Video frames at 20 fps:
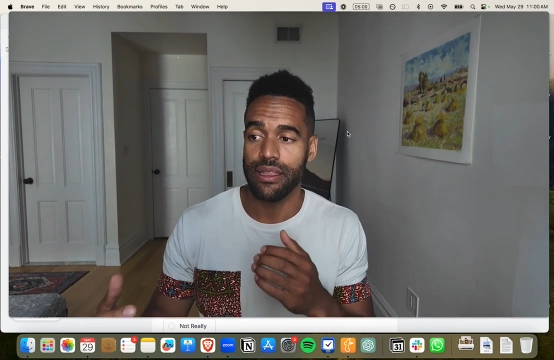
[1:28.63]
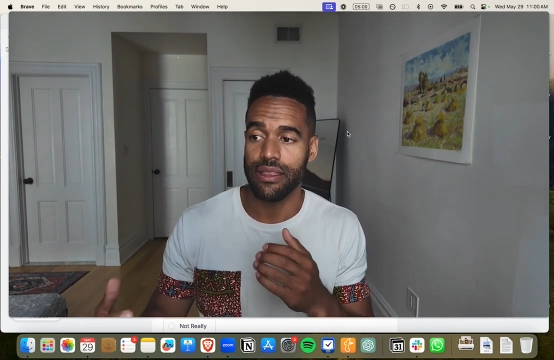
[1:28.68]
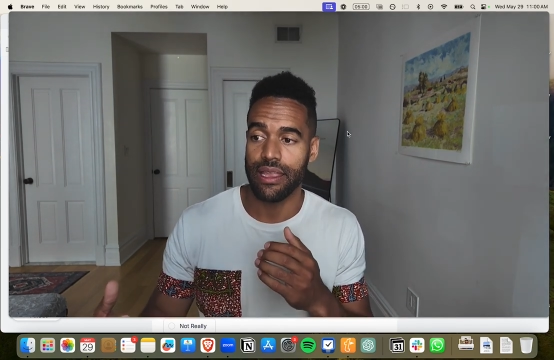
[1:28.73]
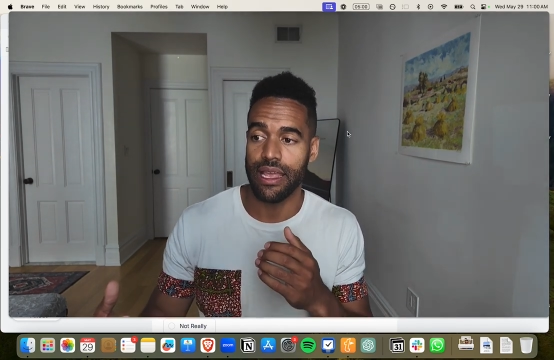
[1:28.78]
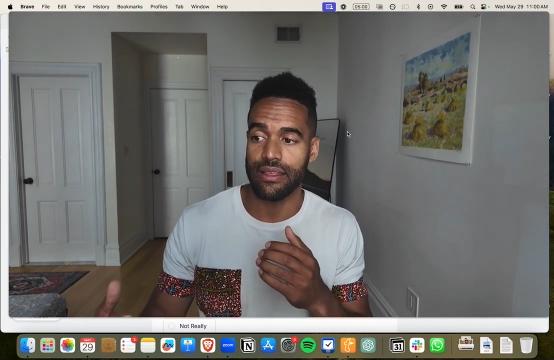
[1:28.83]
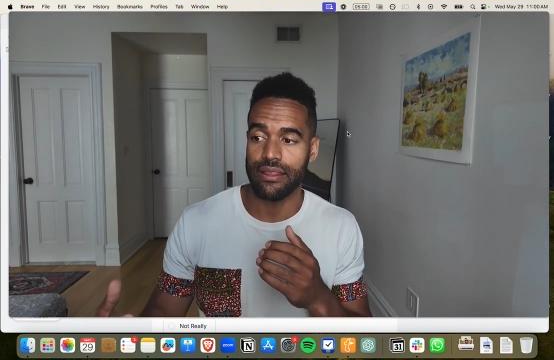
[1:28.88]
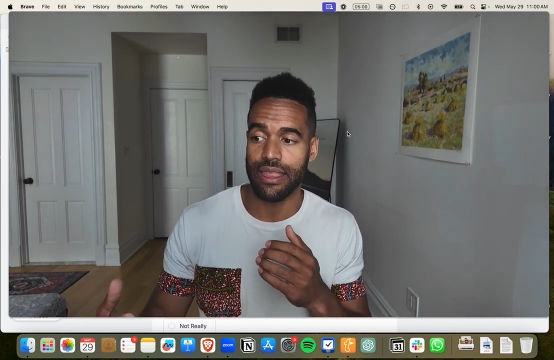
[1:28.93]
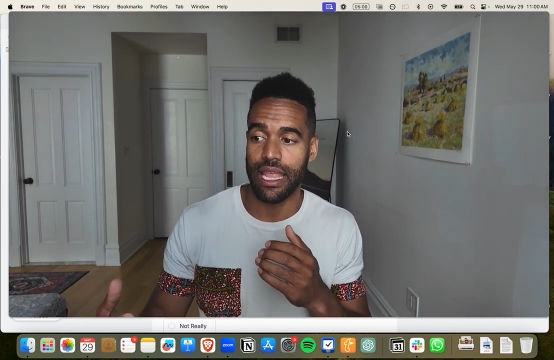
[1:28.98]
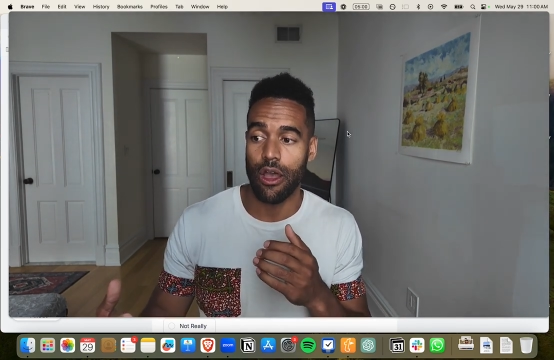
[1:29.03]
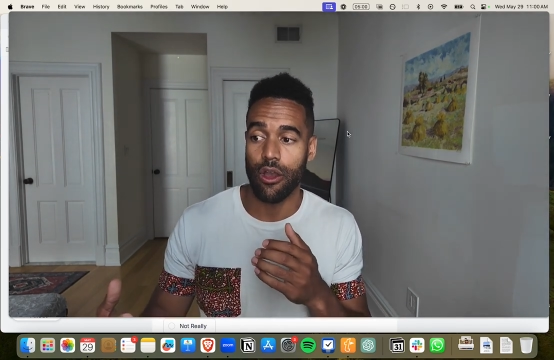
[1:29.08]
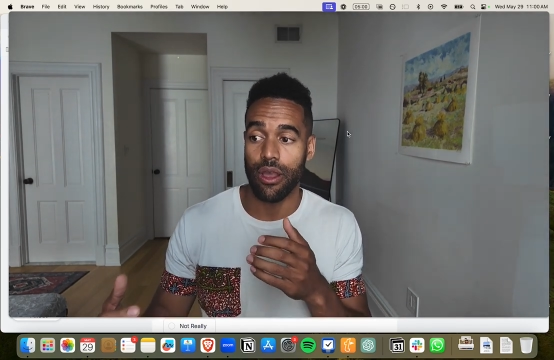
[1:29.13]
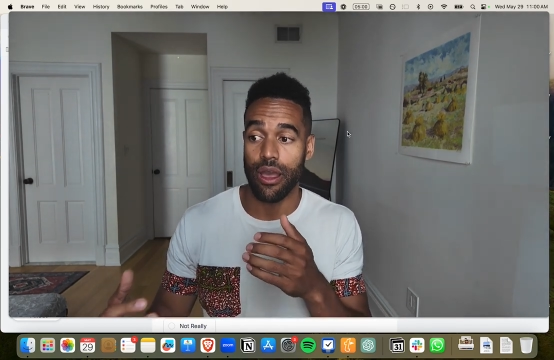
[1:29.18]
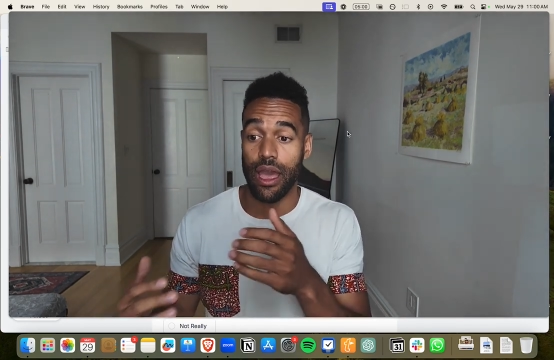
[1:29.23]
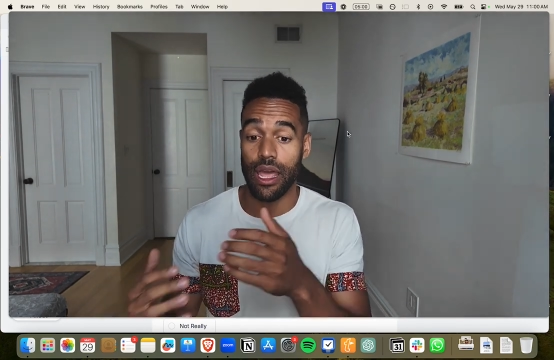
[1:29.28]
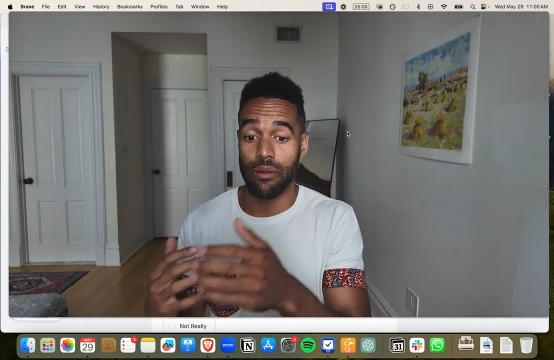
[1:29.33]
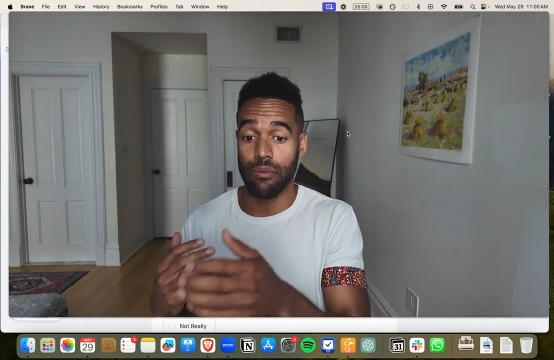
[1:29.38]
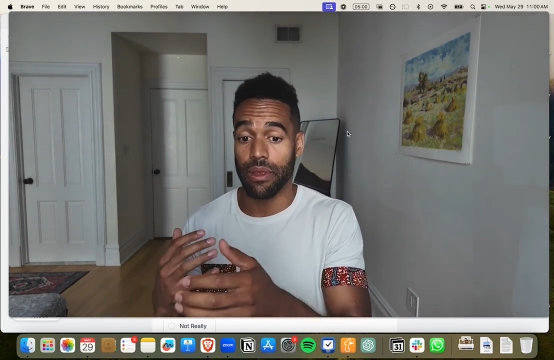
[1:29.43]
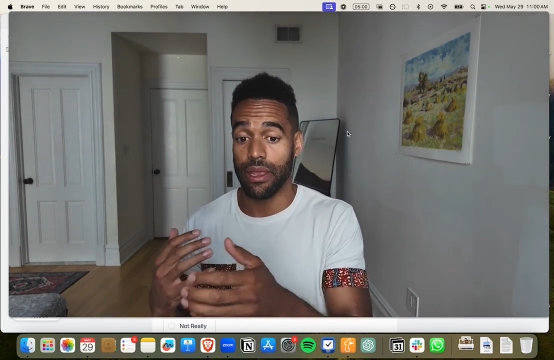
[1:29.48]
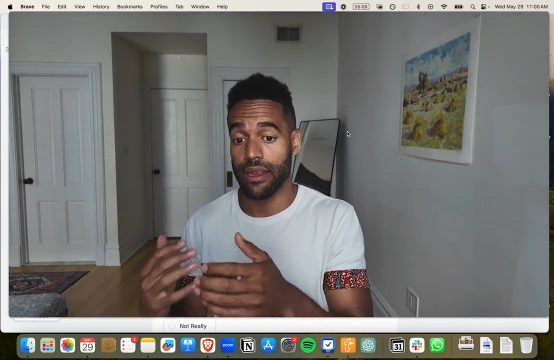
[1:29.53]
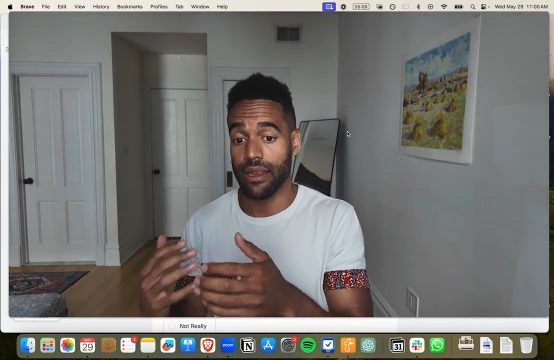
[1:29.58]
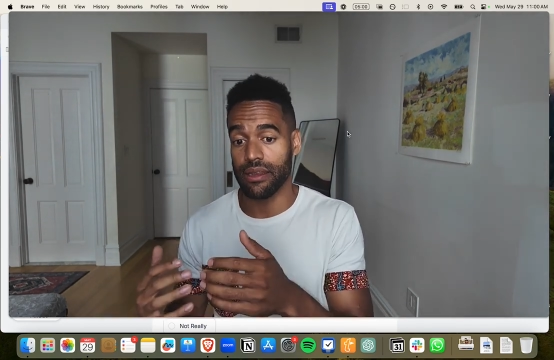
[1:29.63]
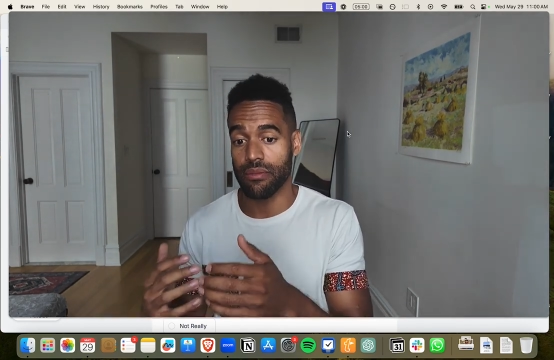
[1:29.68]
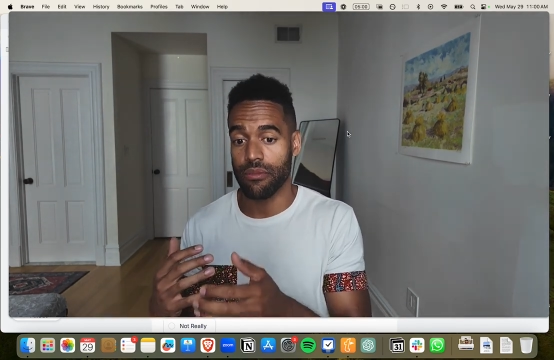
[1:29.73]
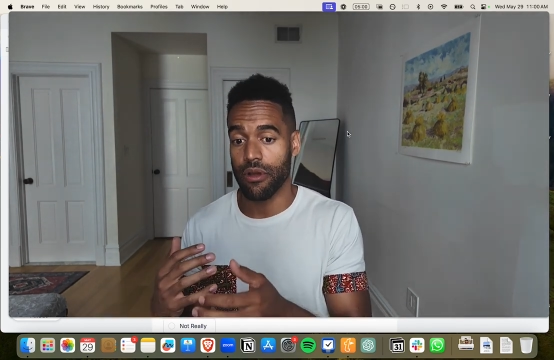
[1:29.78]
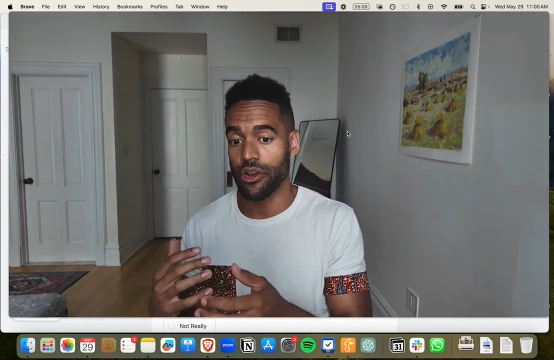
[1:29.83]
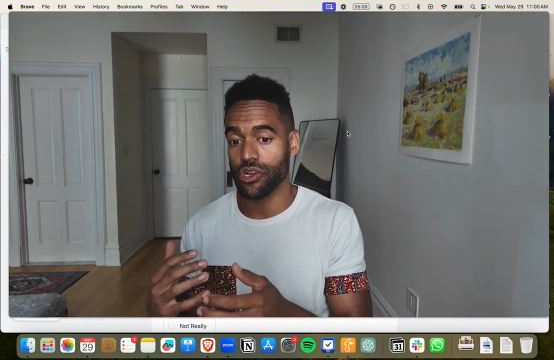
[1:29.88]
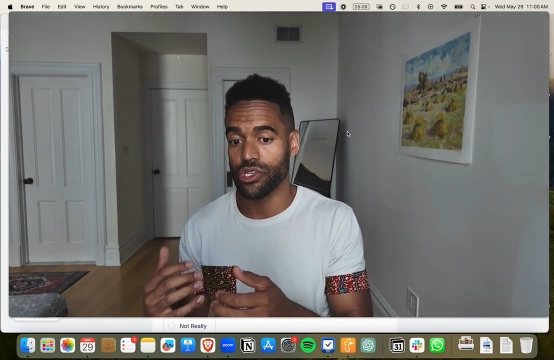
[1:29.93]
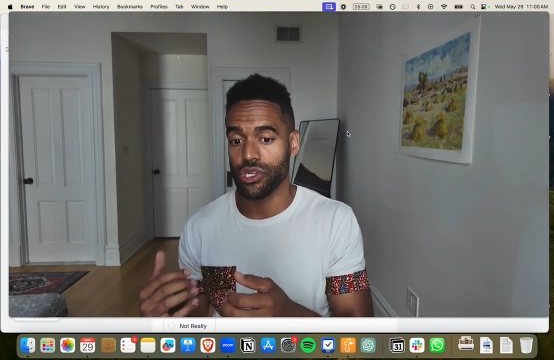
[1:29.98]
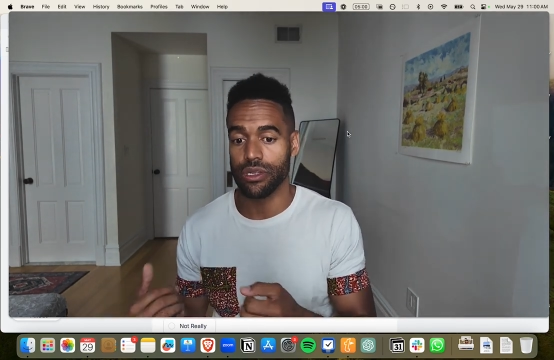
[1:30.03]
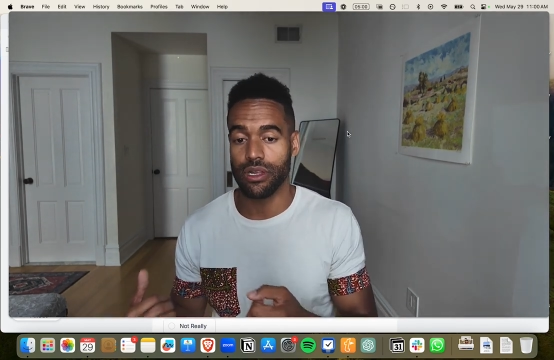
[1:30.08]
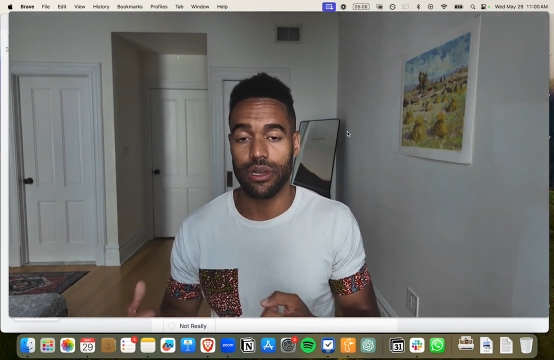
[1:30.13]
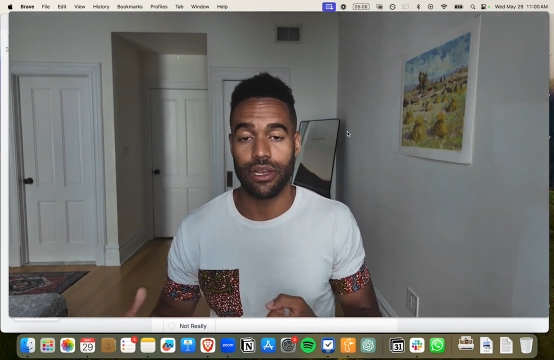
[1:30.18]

that's now gotten me into martial